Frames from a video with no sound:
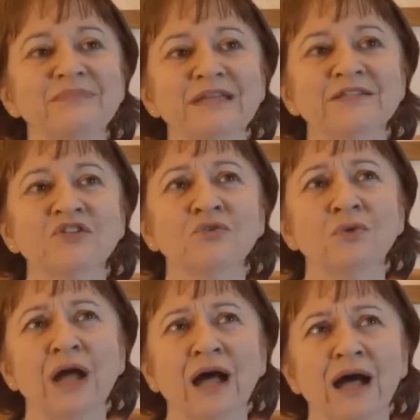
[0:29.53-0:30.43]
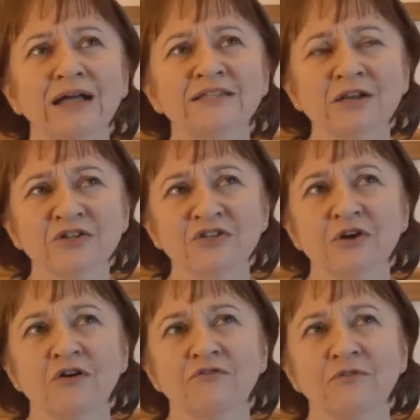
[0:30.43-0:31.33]
So I started
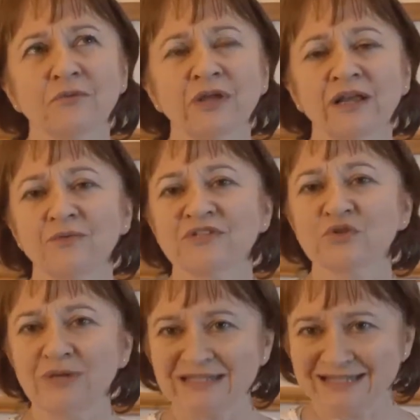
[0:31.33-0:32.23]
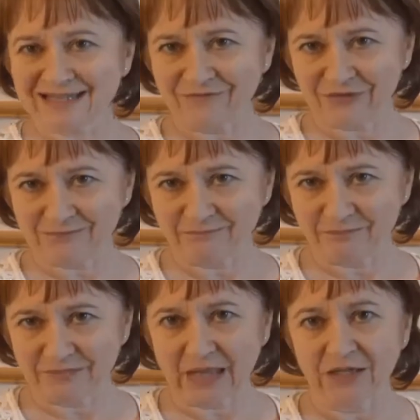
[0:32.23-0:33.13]
off when I was 27.
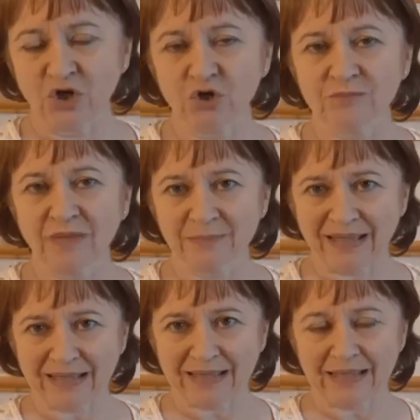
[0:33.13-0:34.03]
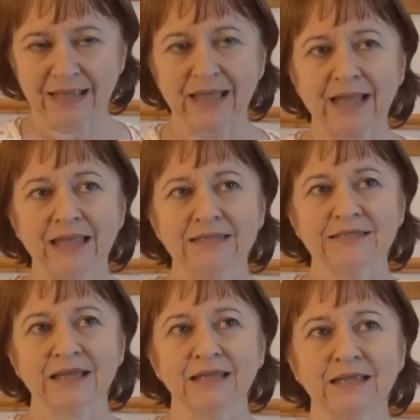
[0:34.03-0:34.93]
I hurt my back and
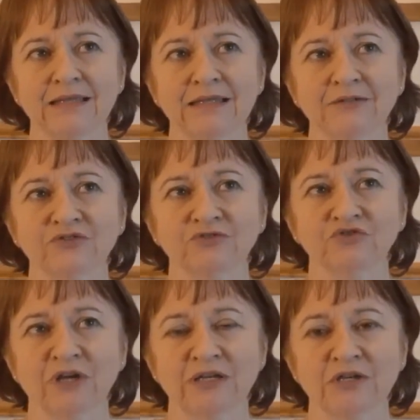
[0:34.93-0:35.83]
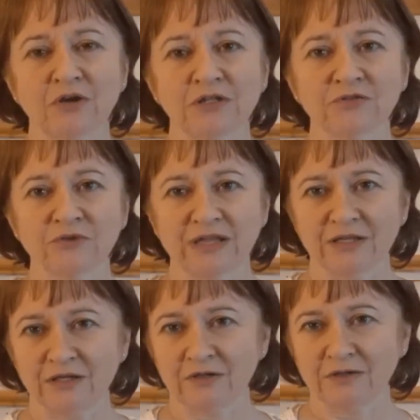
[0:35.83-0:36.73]
I tried all the
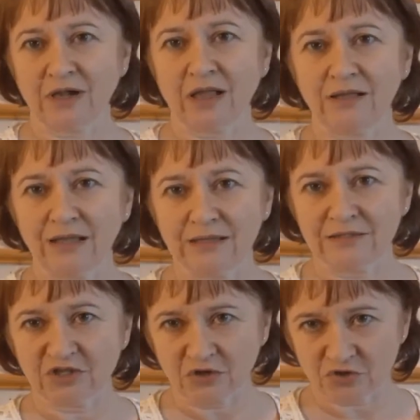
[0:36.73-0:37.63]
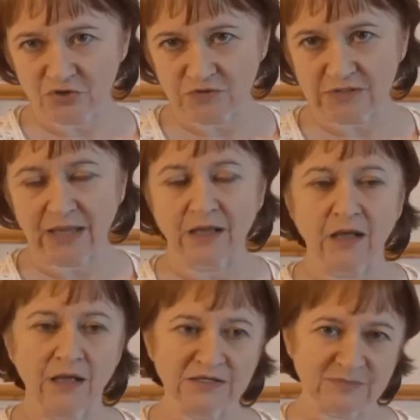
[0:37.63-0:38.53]
regular doctor's
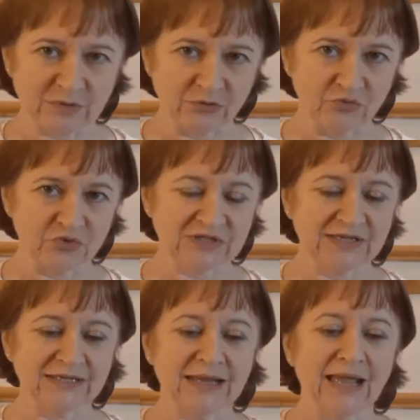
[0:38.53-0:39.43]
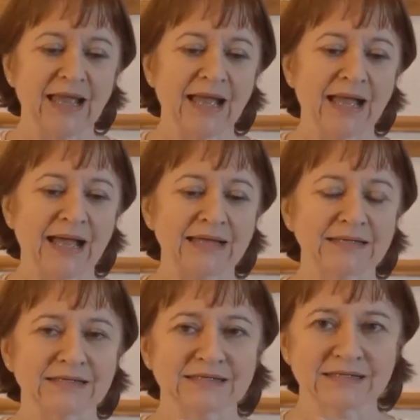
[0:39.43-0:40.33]
hospital routine, and
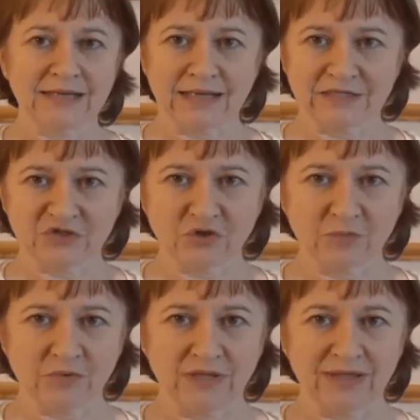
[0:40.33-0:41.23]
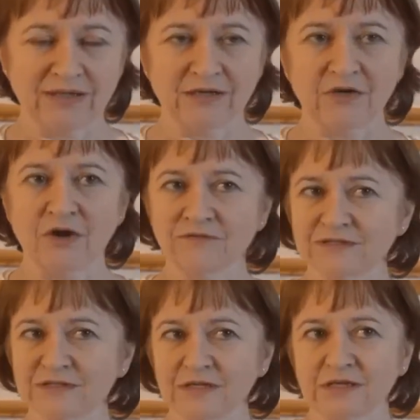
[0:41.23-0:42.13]
I still ended up in an awful
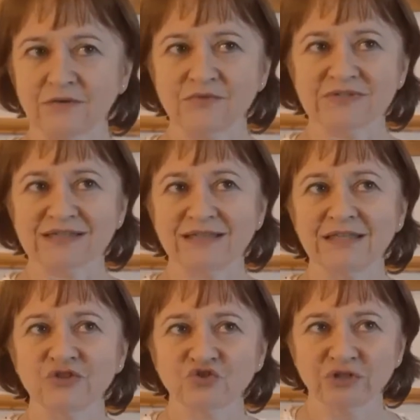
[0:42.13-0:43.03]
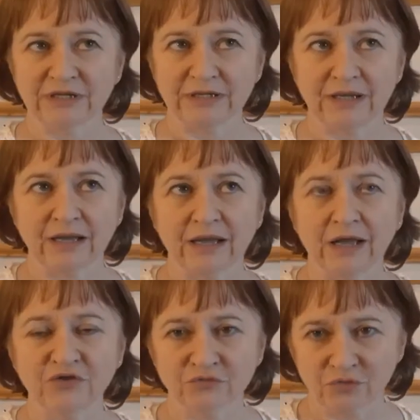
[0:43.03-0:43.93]
state. I was literally
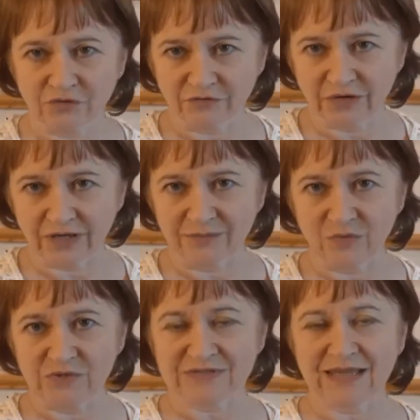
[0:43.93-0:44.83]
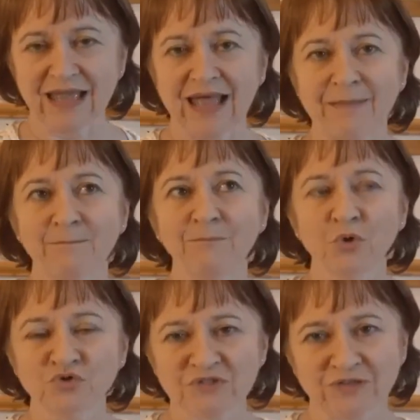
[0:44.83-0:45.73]
out of work for 9 months.
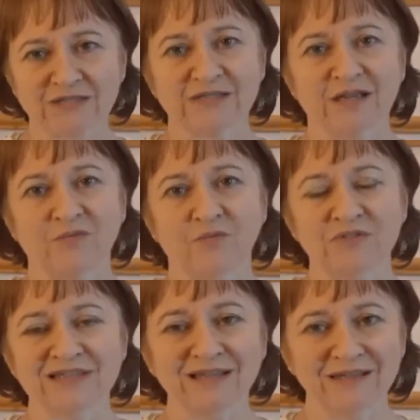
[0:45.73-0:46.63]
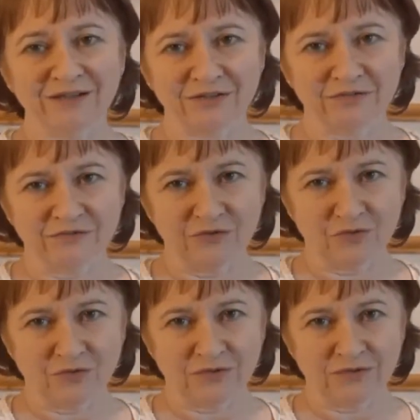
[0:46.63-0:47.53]
Most of that time was lying on the
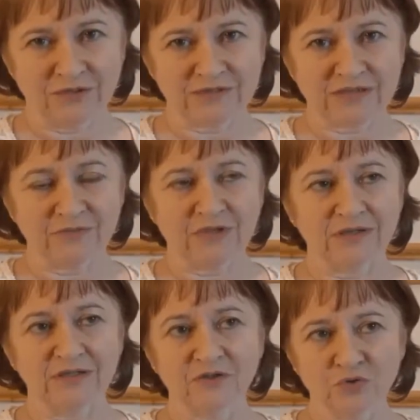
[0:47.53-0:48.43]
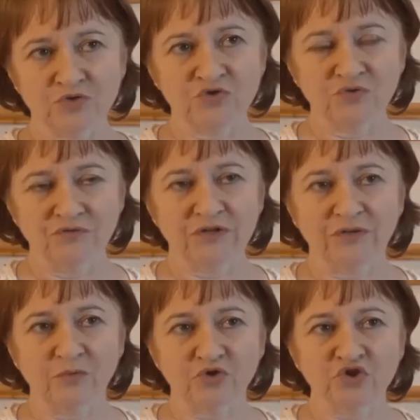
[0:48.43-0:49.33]
floor because I couldn't do very
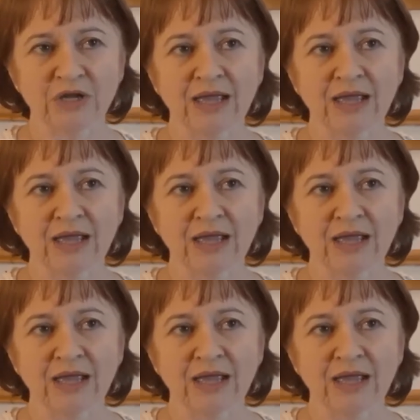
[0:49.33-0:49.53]
much.